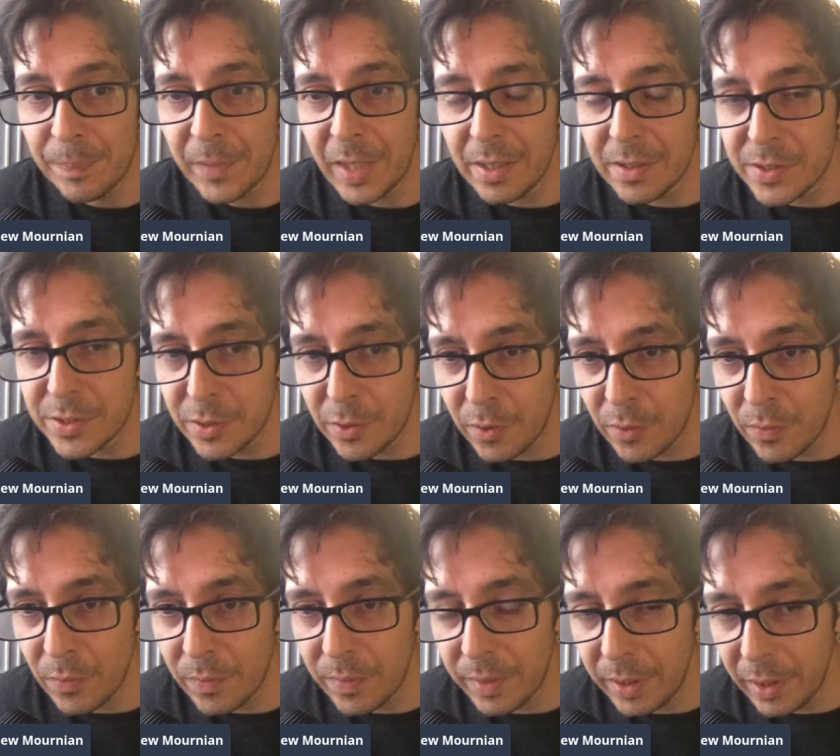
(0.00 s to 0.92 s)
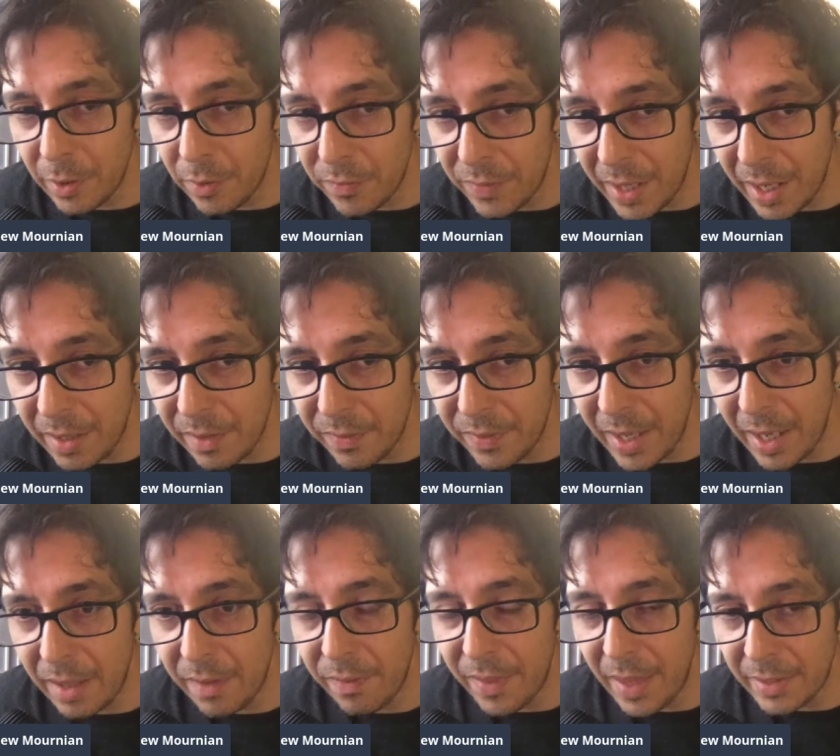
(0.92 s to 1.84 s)
And so,
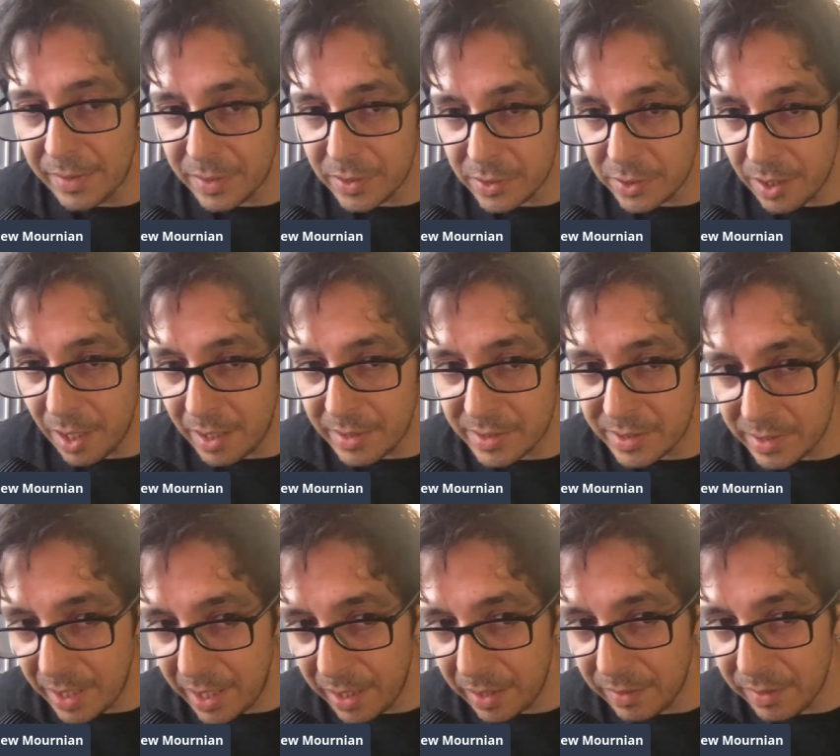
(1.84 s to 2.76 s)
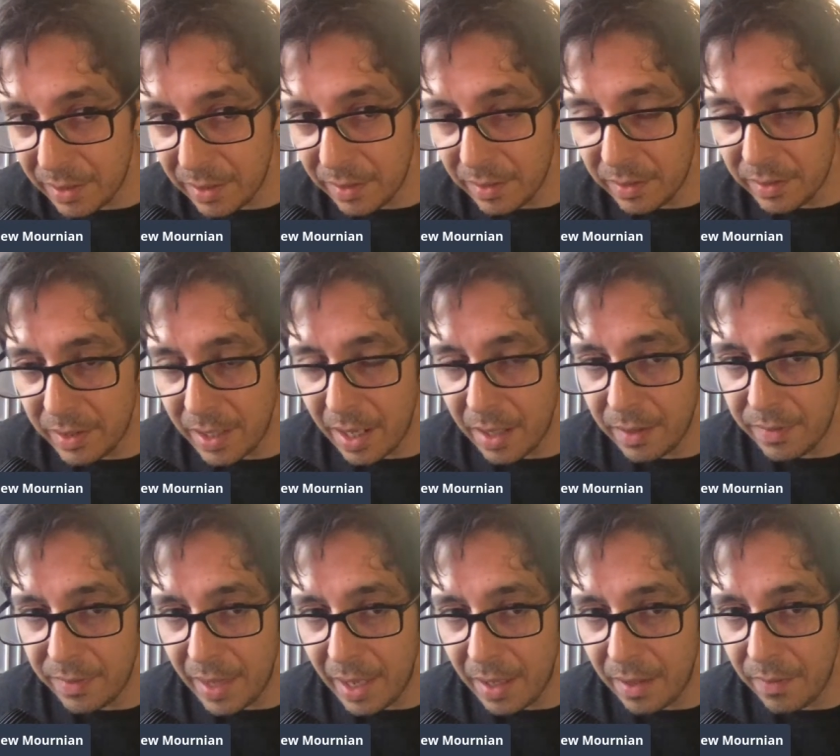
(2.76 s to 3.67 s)
that does not say
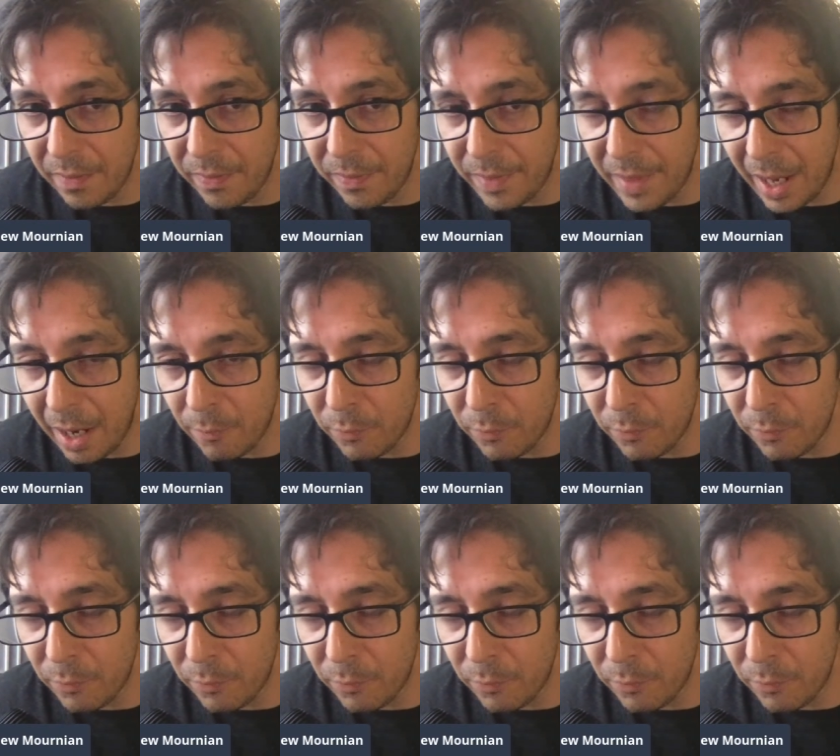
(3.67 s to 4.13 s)
that